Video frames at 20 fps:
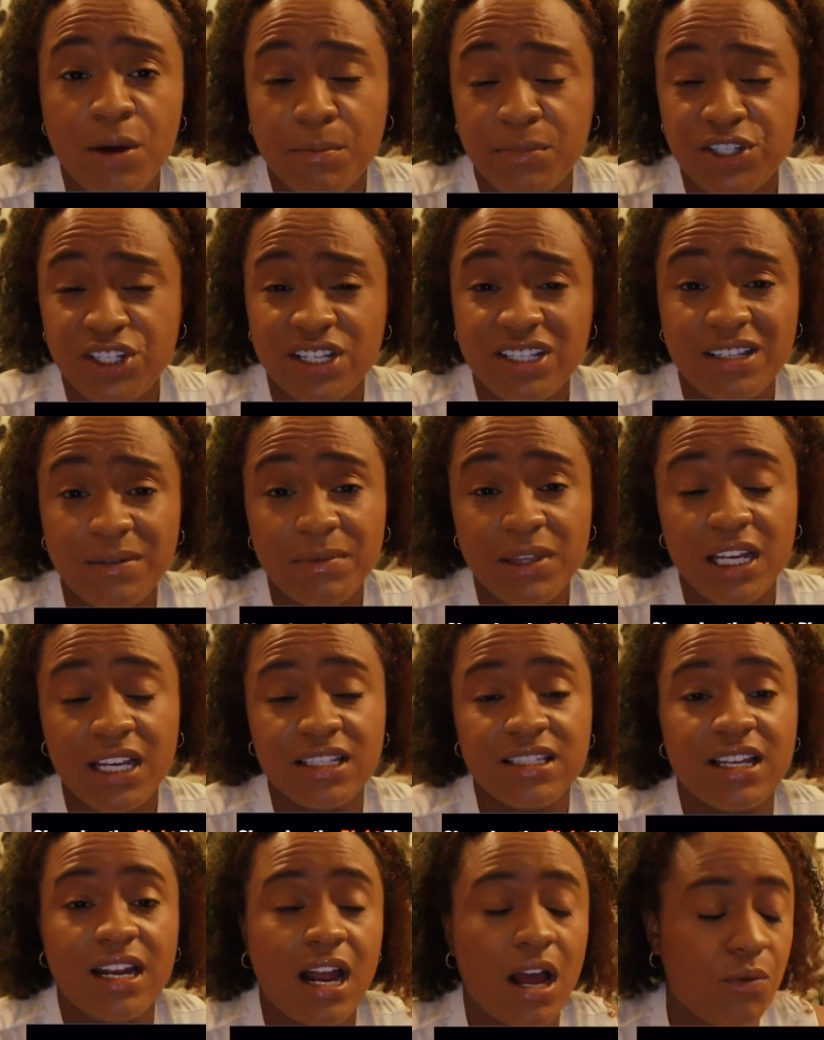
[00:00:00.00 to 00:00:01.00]
But just some
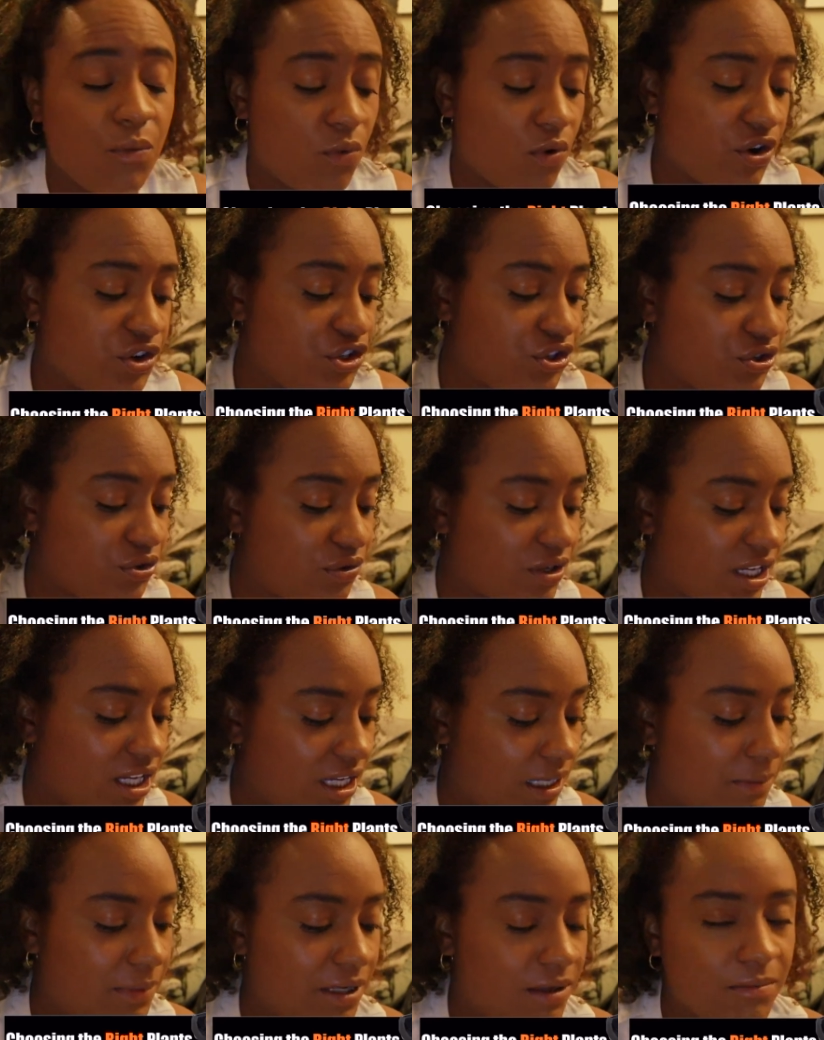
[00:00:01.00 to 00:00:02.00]
things that I want you to
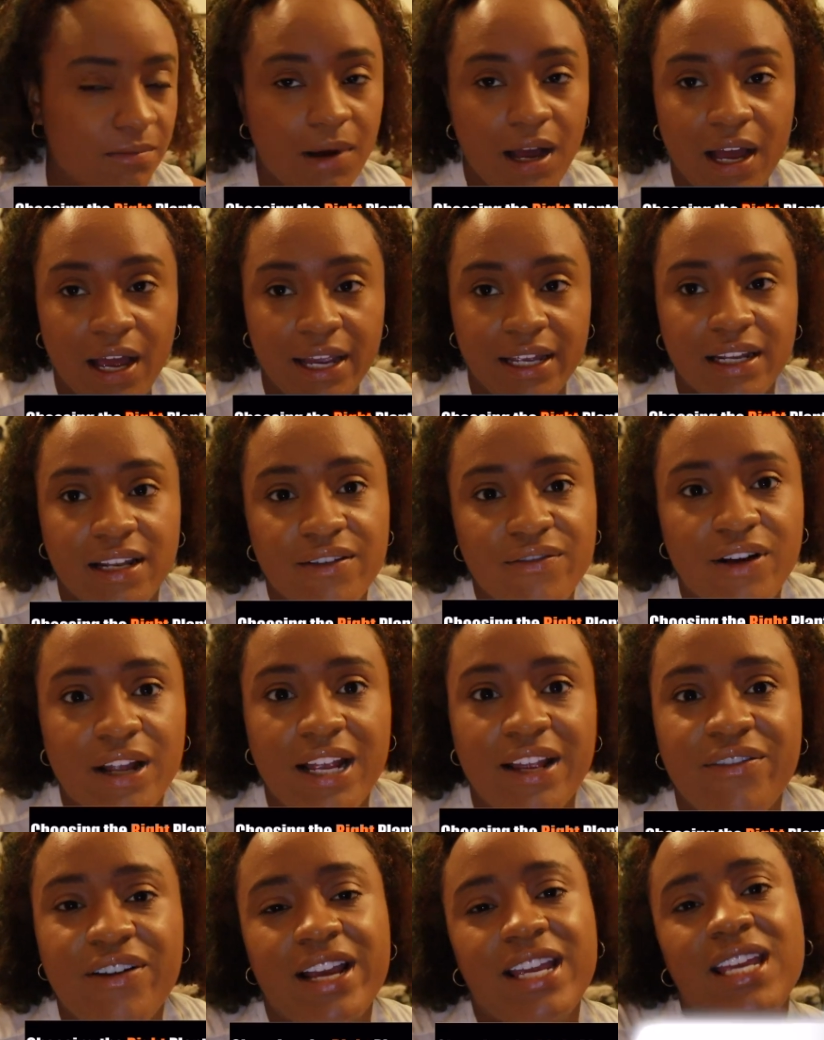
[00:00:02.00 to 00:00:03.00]
keep in mind.
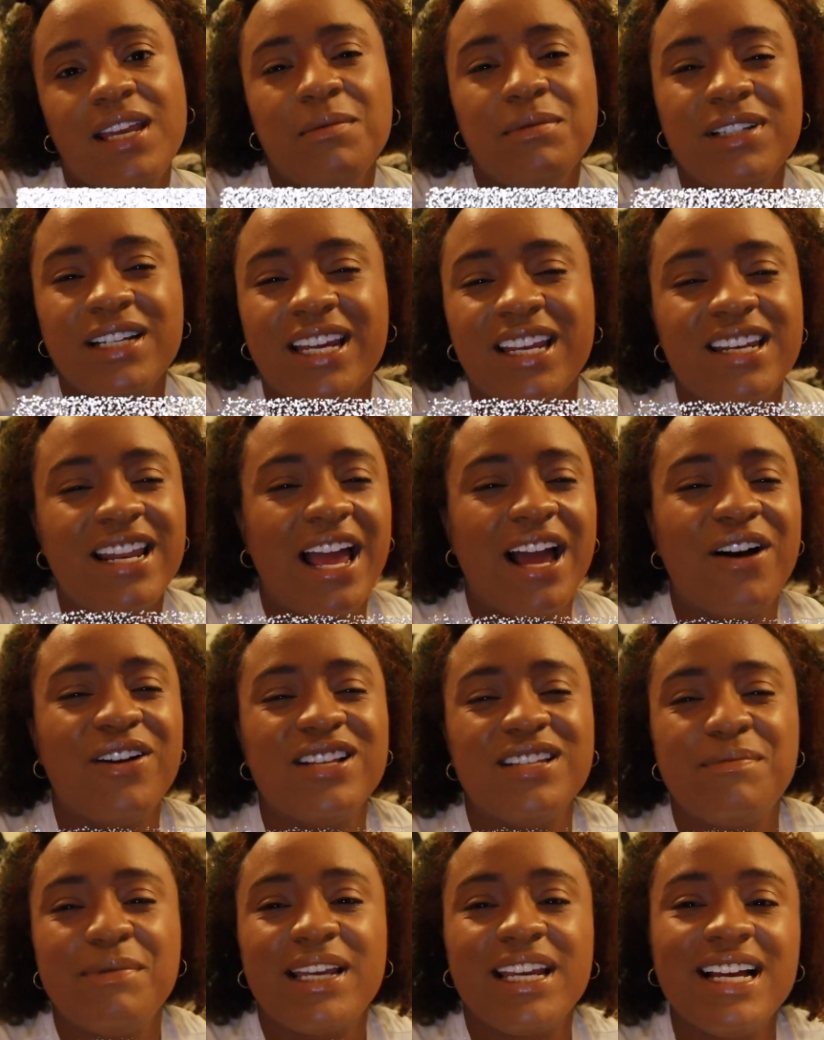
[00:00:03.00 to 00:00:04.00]
If I keep looking
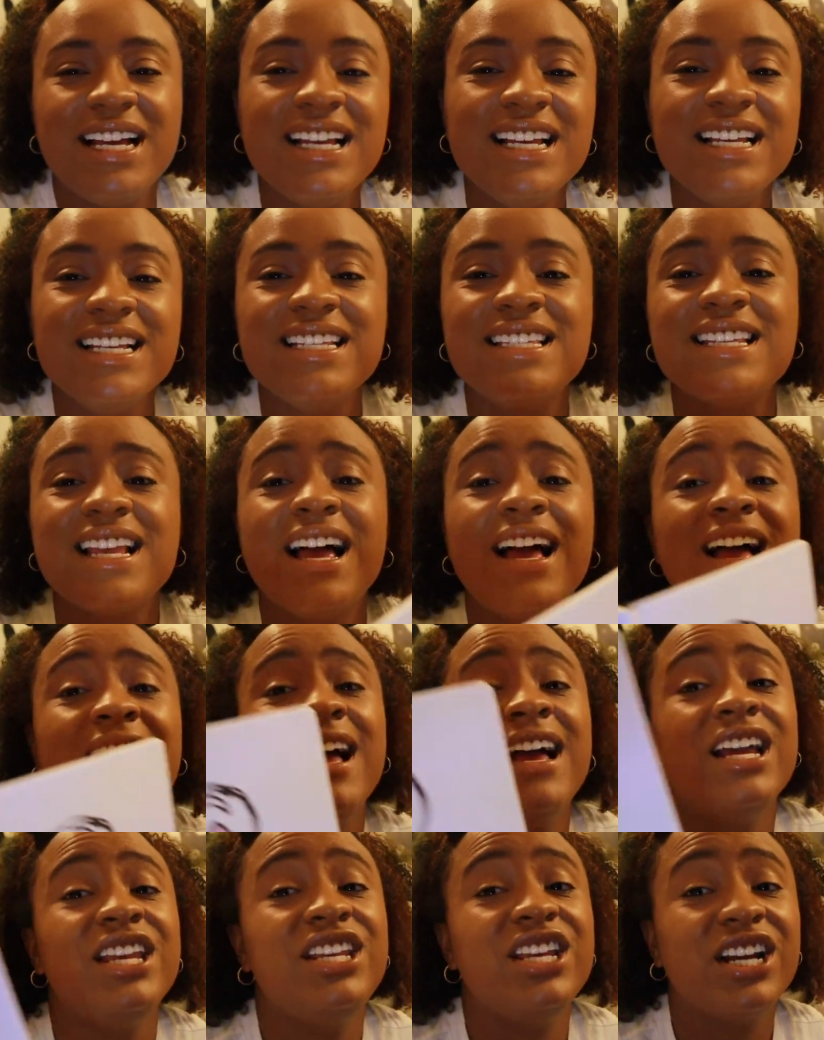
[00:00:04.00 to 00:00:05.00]
down, it's because
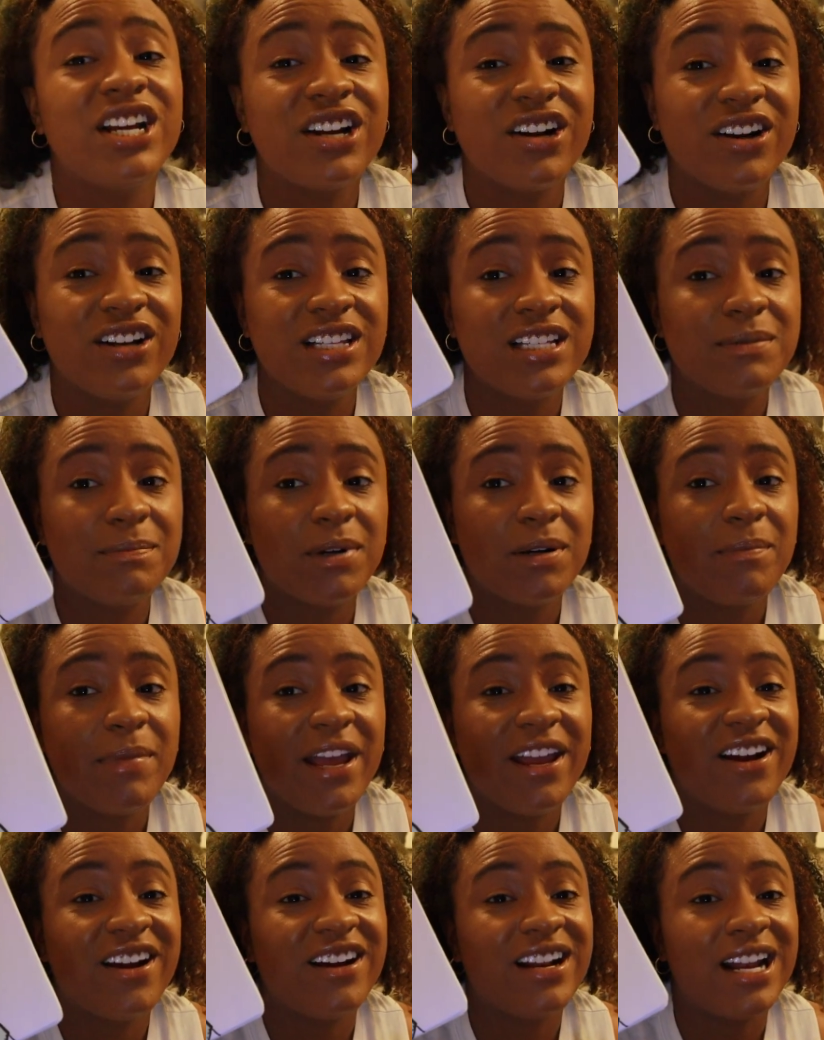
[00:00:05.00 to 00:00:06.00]
your girl is
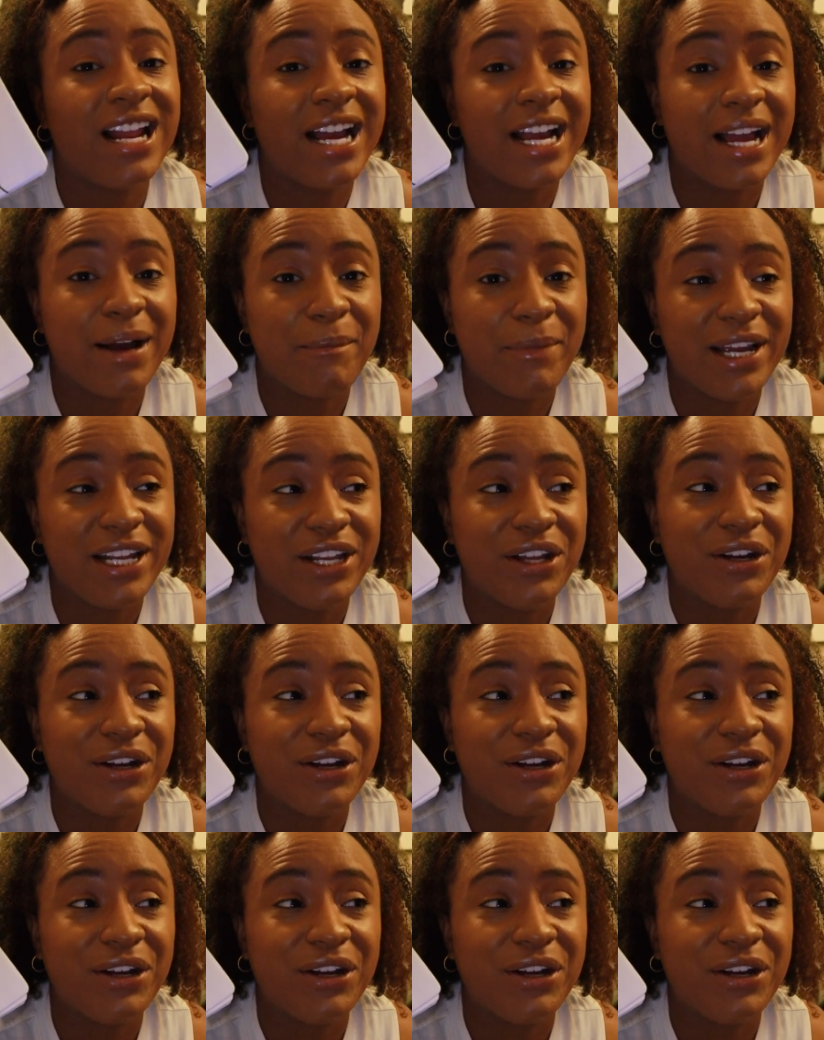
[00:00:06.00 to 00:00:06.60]
prepared and I got my